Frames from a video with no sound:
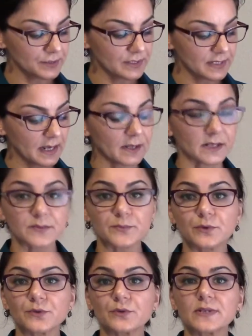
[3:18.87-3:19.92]
cells
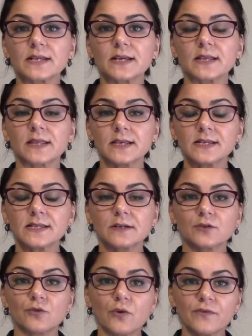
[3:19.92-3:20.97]
producing this
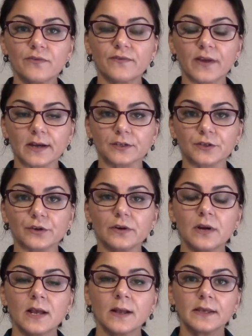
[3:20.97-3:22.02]
growth
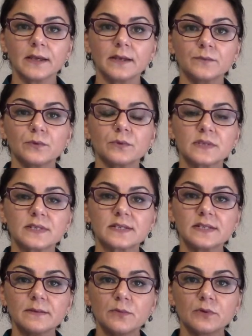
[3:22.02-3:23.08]
factor, it will
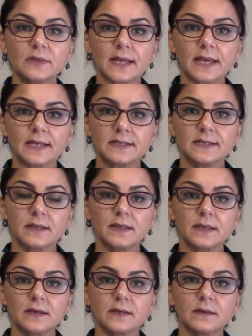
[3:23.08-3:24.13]
stimulate
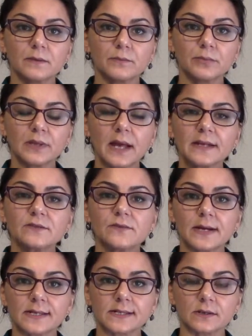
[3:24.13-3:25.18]
the blood
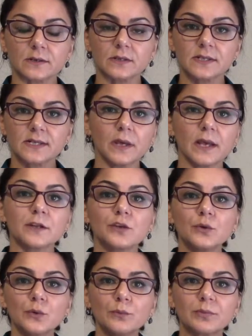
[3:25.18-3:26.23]
vessels and
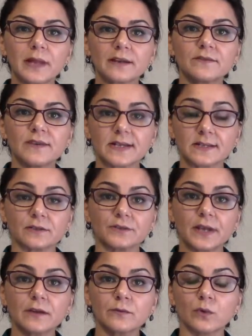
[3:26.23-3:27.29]
new blood vessel
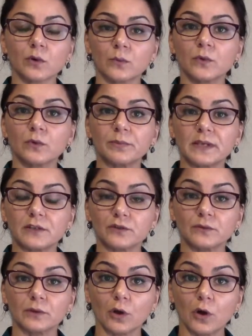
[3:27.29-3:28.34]
network will be
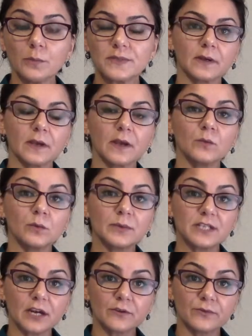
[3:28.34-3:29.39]
developed. It will be
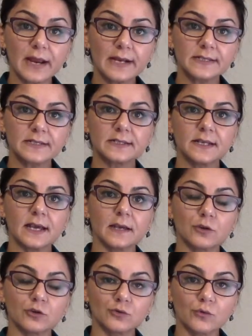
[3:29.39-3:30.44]
directed
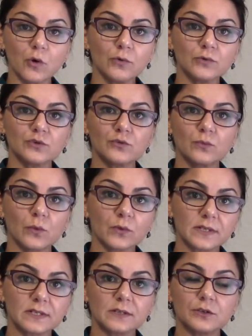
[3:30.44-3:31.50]
and grow towards the